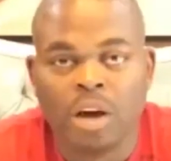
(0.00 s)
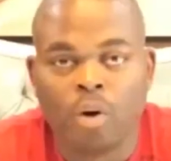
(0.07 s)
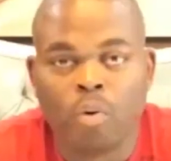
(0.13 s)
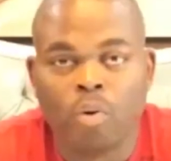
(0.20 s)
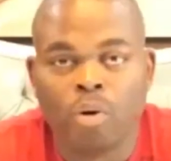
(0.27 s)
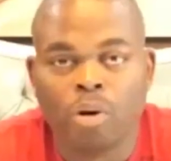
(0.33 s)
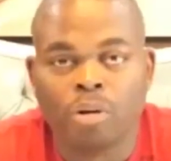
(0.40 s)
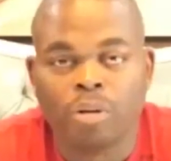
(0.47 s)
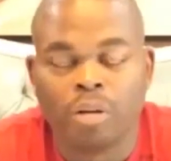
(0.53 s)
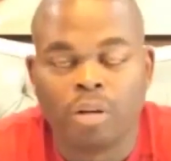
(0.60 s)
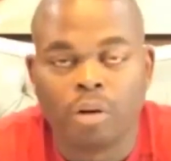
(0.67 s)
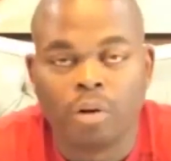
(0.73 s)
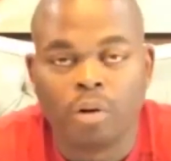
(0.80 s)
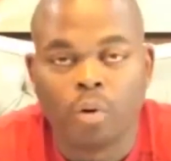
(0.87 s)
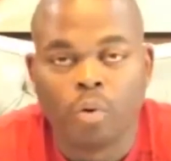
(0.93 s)

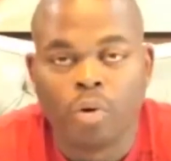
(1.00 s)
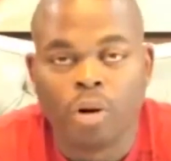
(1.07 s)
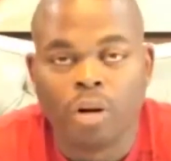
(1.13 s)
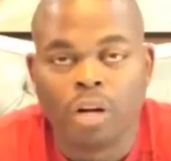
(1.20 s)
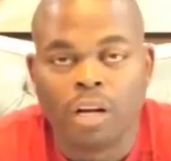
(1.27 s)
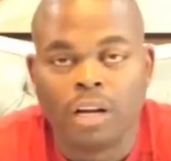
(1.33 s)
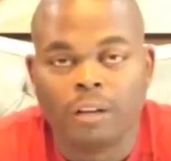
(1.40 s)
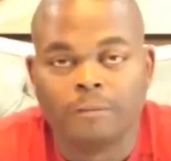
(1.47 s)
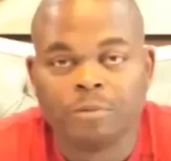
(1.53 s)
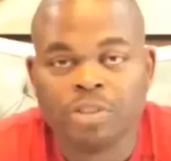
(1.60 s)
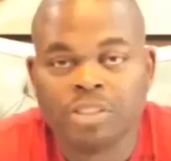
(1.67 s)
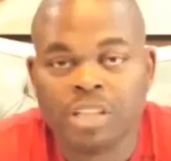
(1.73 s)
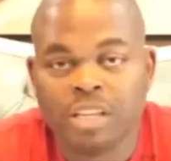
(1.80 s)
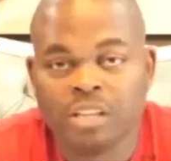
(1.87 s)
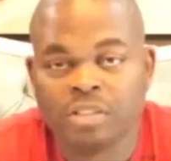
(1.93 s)
or
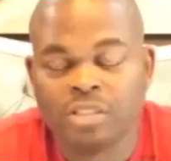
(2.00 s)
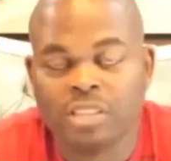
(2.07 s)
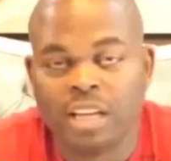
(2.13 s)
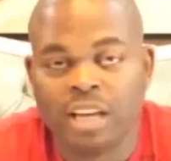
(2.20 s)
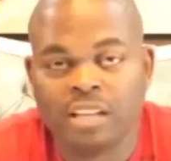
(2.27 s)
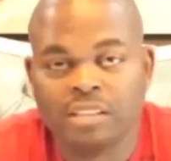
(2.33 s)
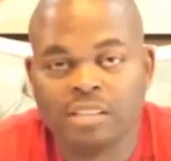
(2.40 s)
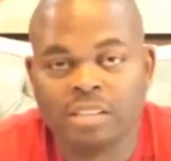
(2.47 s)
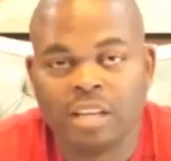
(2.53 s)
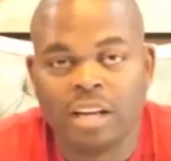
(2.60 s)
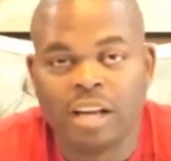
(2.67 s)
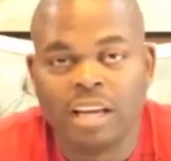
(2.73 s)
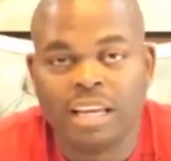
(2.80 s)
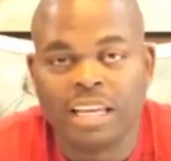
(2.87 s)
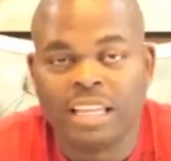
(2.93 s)
skill sets
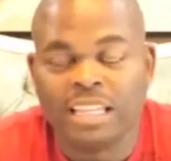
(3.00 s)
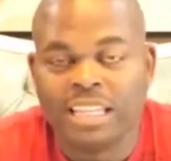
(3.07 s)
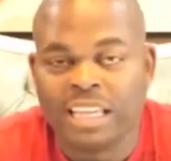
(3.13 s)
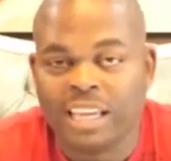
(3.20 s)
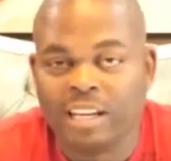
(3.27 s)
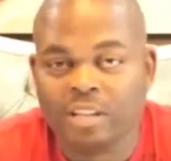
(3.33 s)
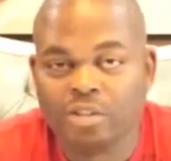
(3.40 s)
in the